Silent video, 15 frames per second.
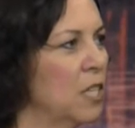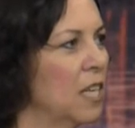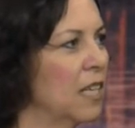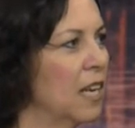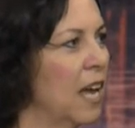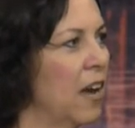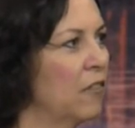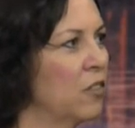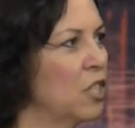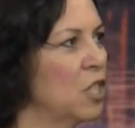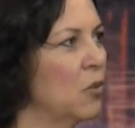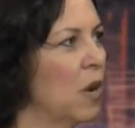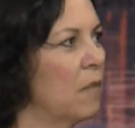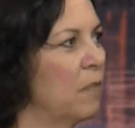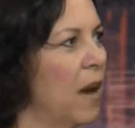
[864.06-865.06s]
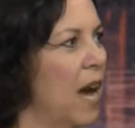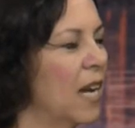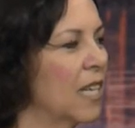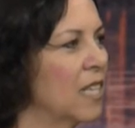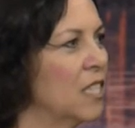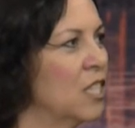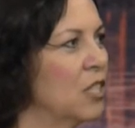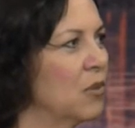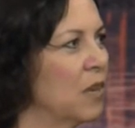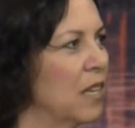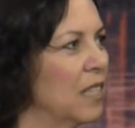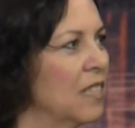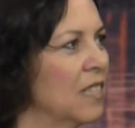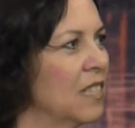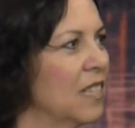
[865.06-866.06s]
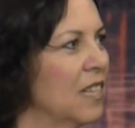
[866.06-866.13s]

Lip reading: She had left. She went back into it.